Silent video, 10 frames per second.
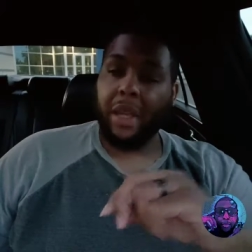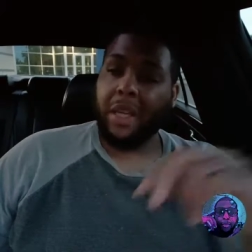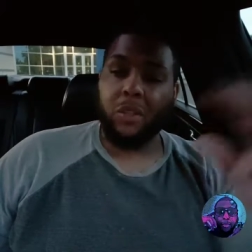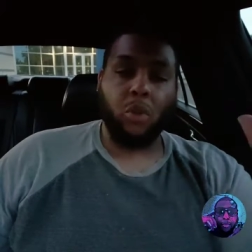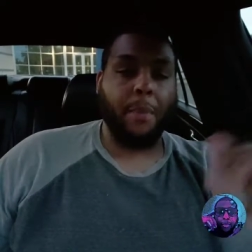
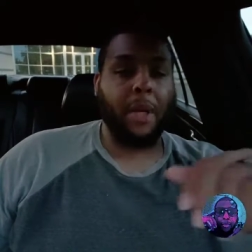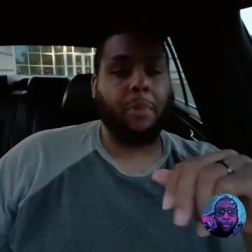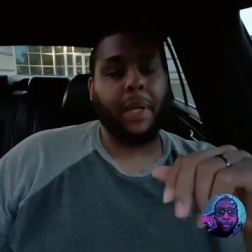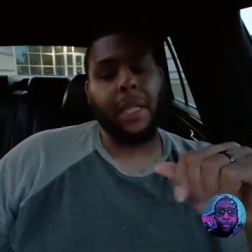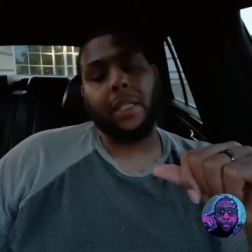and get to a better
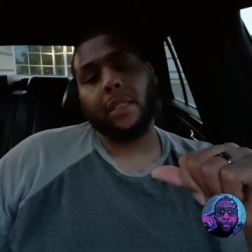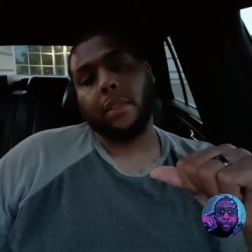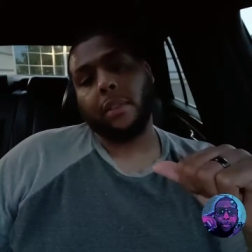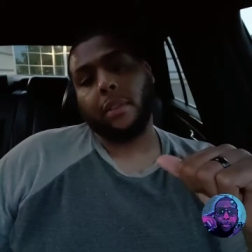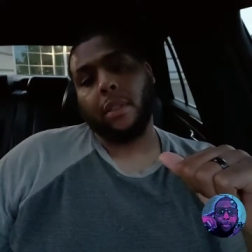place.
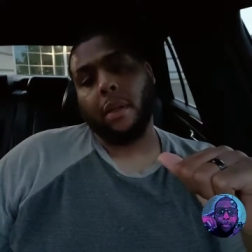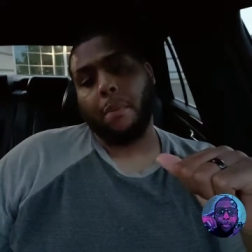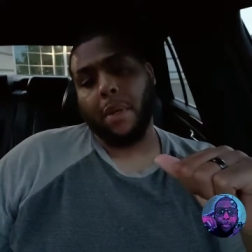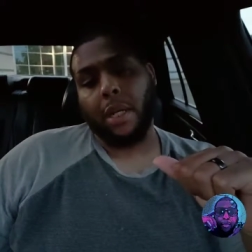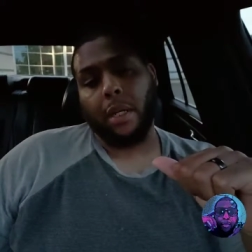
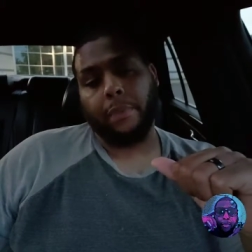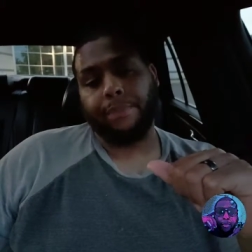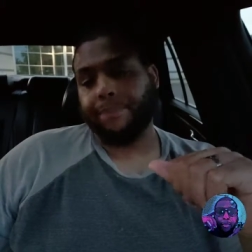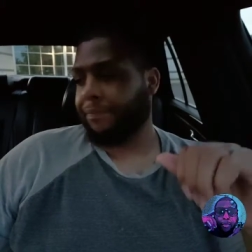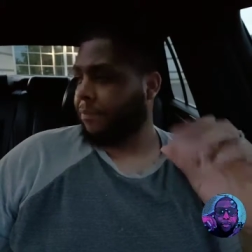But uh,
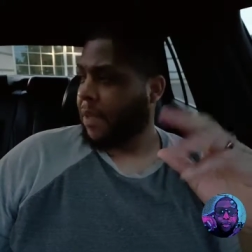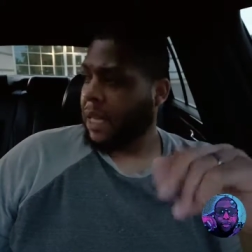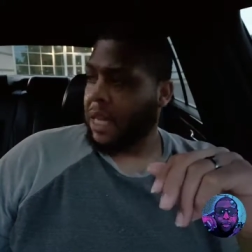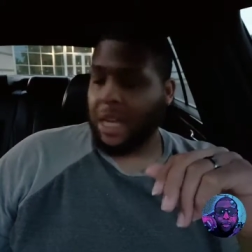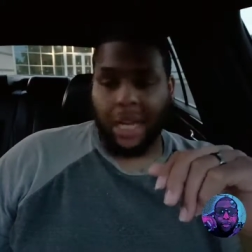
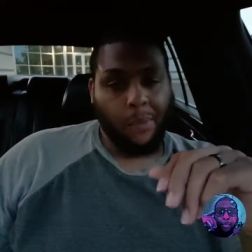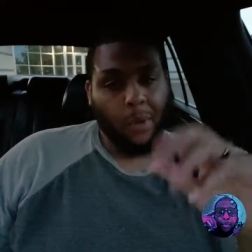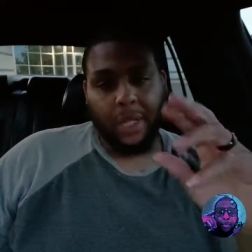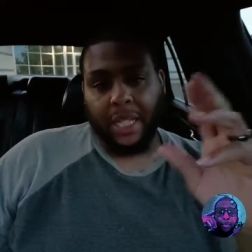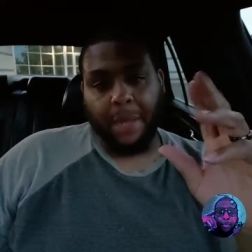
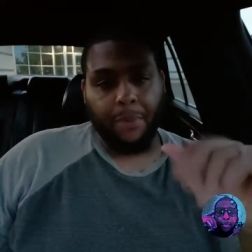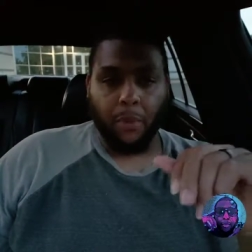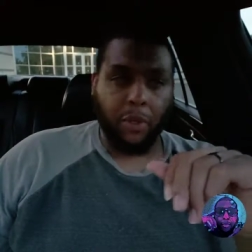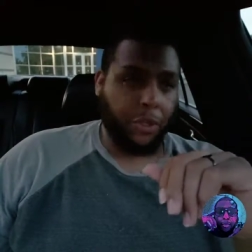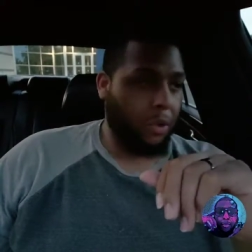wanted to keep it
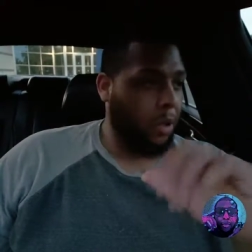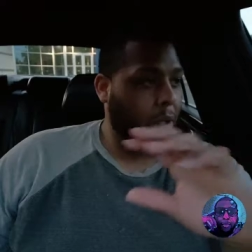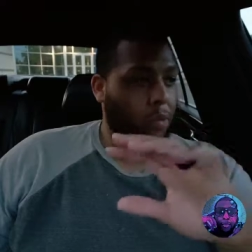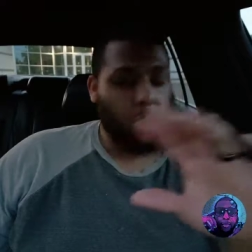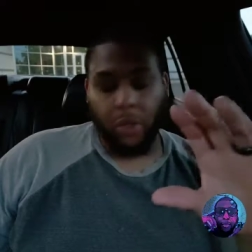real short,
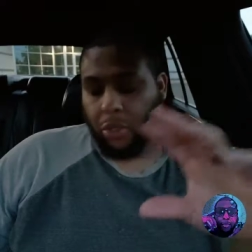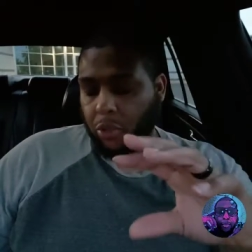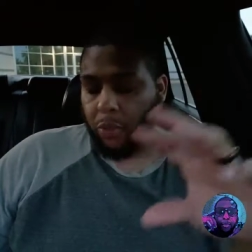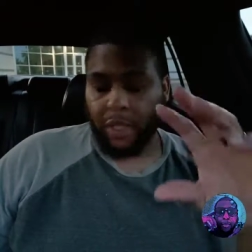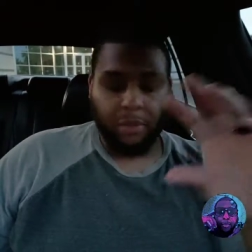real
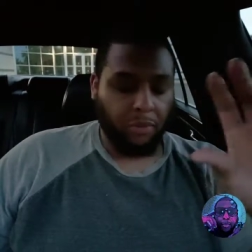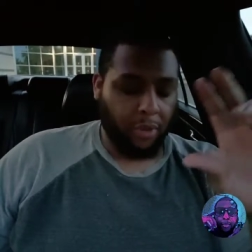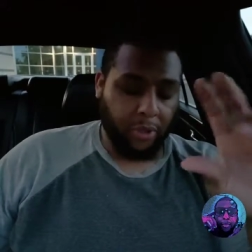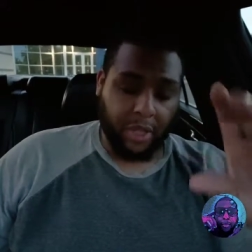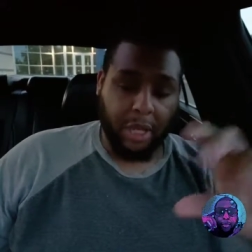sweet,
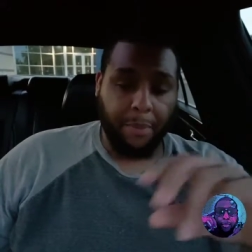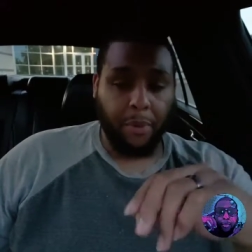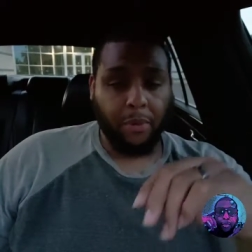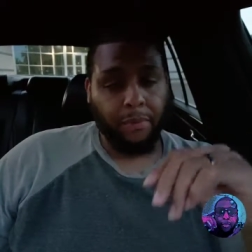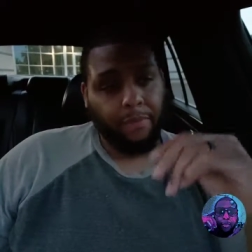real
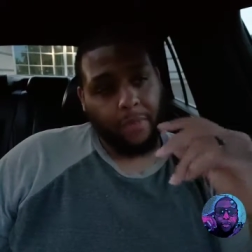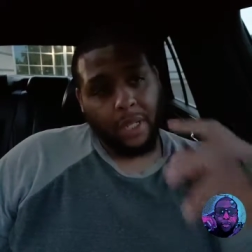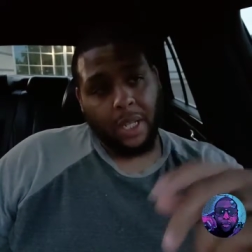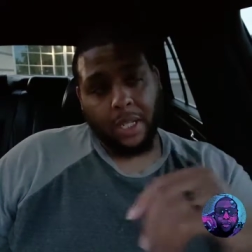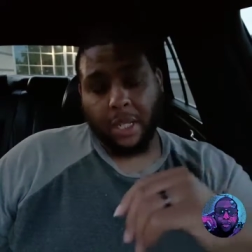simple,
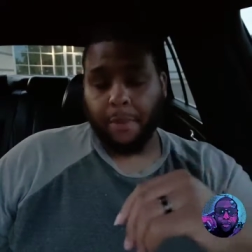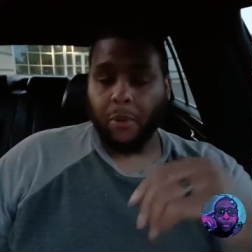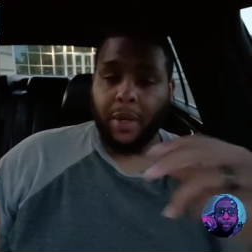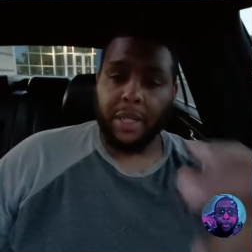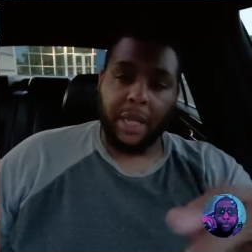something to
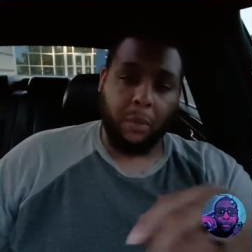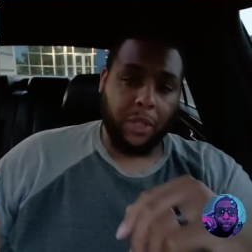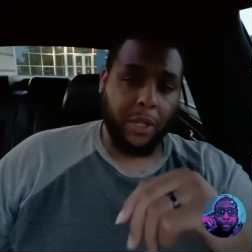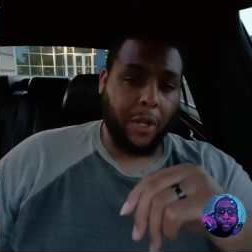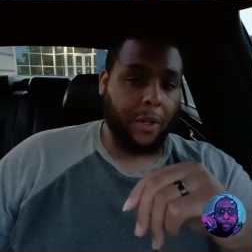resonate
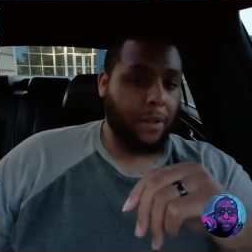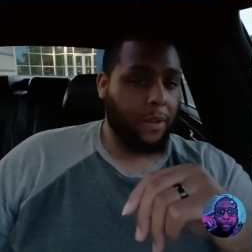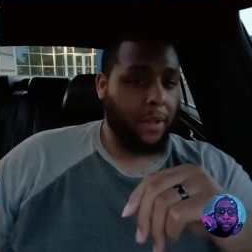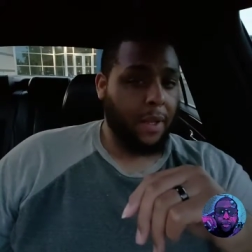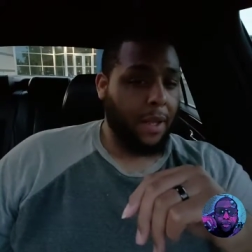with y'all,
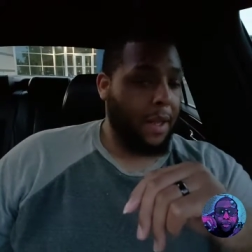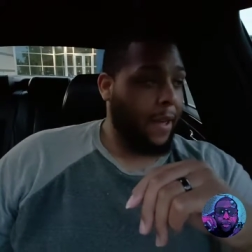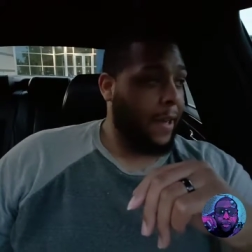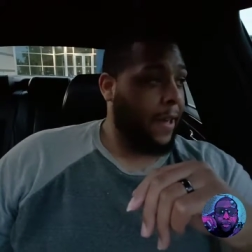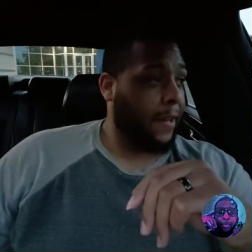
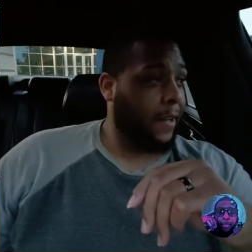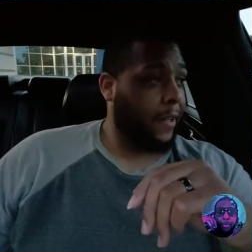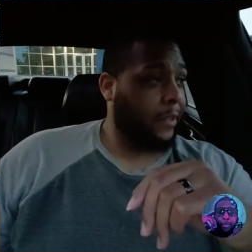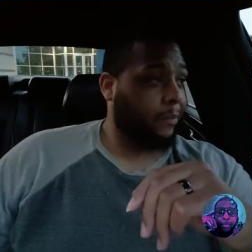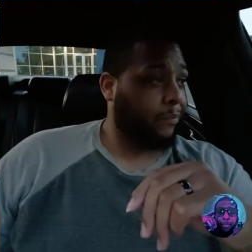and
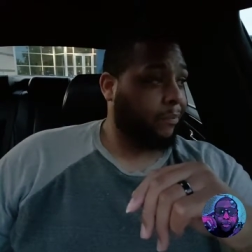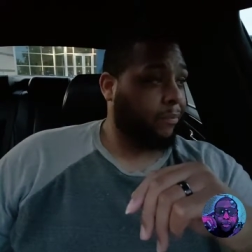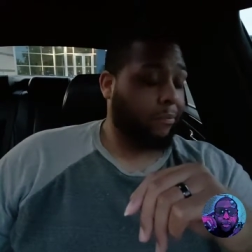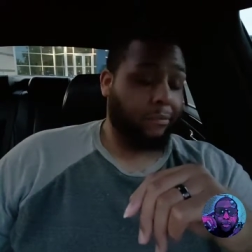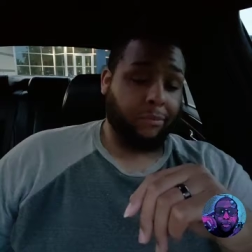uh
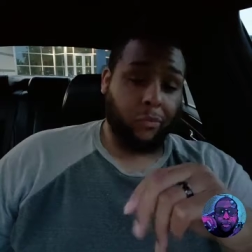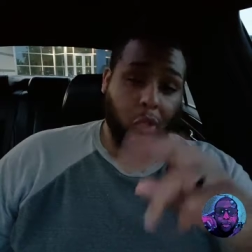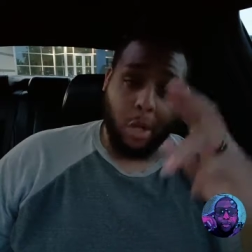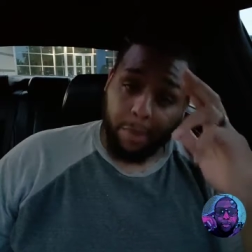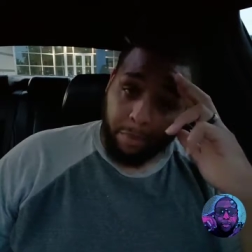
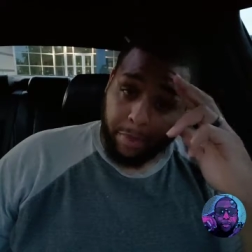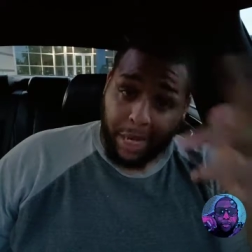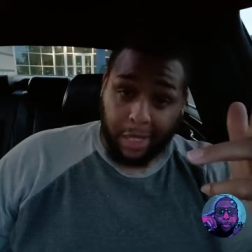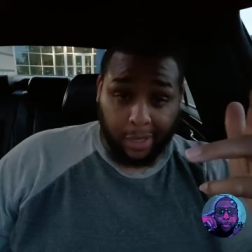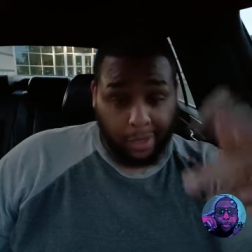Y'all be
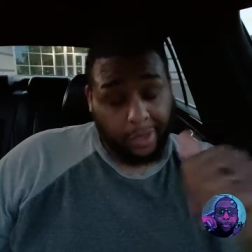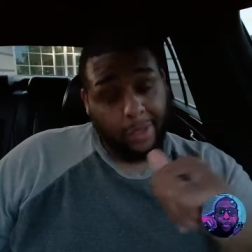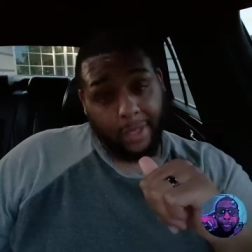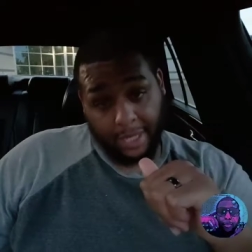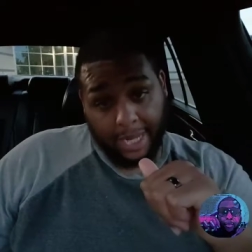blessed.
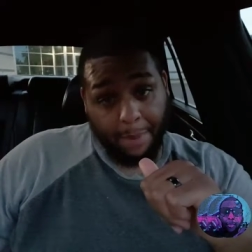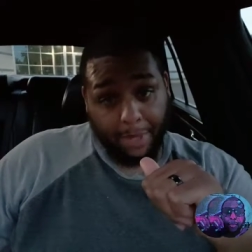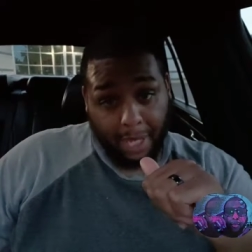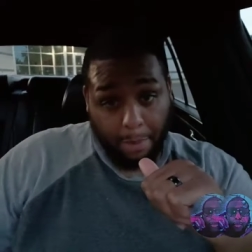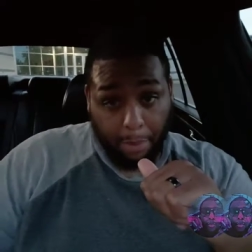I'm
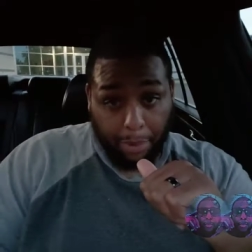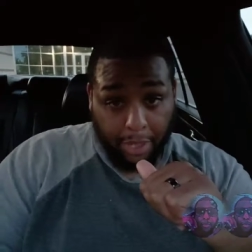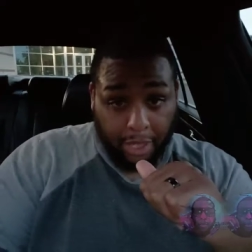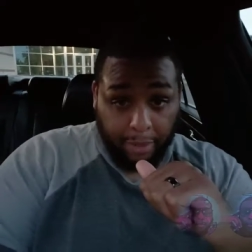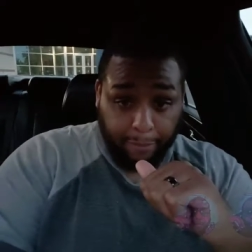gonna keep it
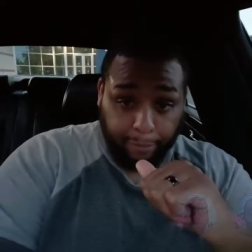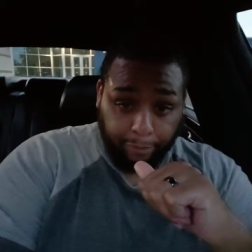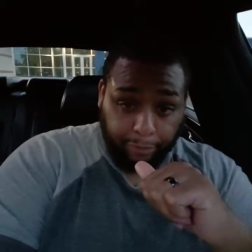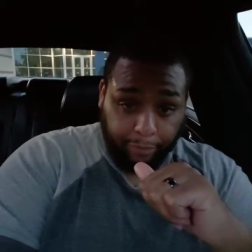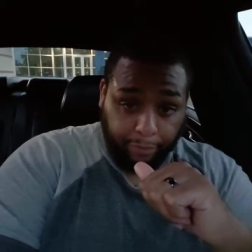pushing.